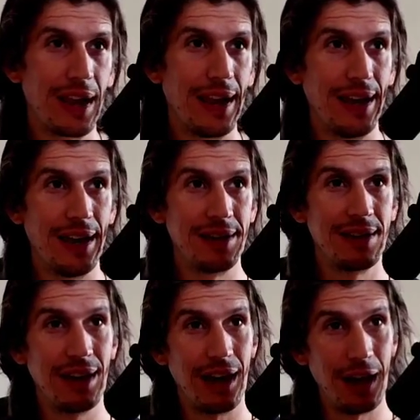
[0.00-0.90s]
And
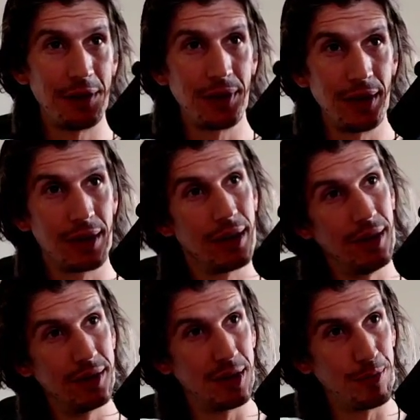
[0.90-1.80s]
I think it
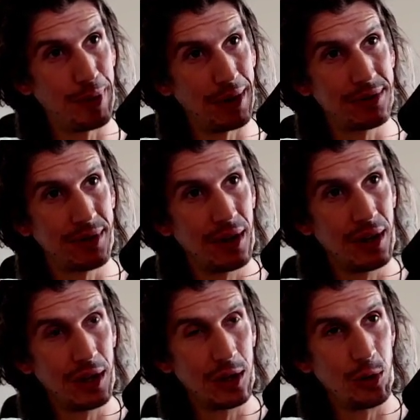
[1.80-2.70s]
is the best
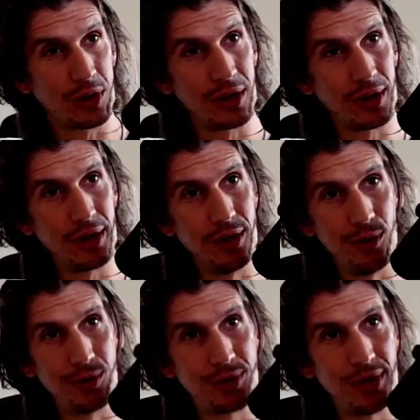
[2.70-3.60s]
looking
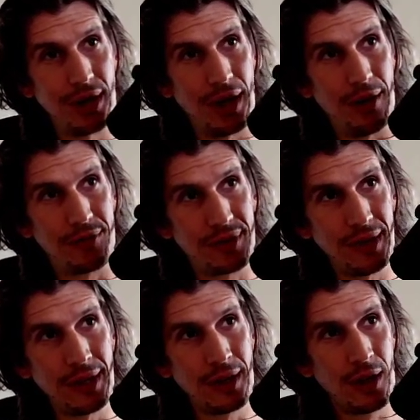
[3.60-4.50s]
EUC I've
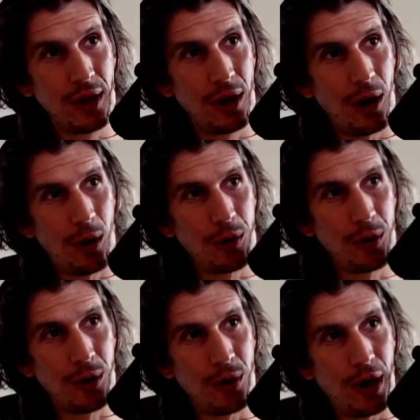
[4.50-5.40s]
seen.
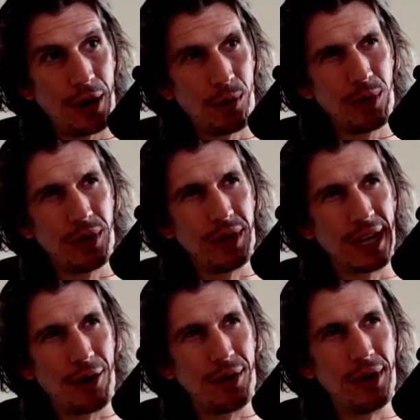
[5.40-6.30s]
Although I don't really
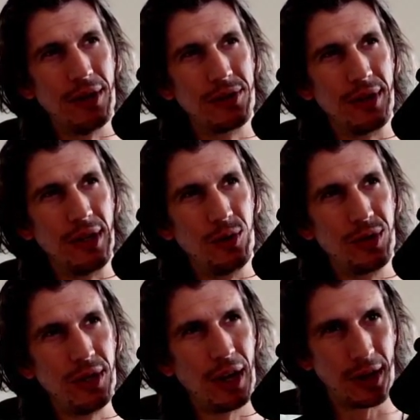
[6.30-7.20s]
count it as an
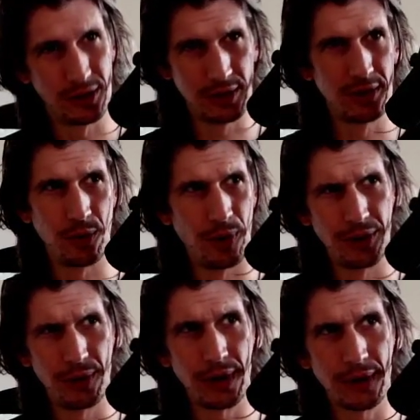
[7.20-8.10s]
EUC yet because this is a
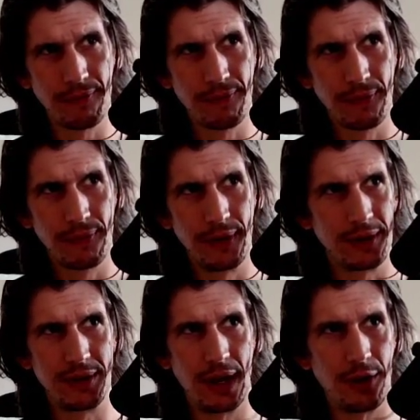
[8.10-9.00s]
rendering. This
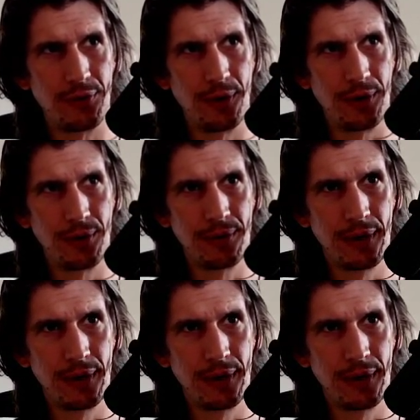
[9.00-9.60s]
is not a photo.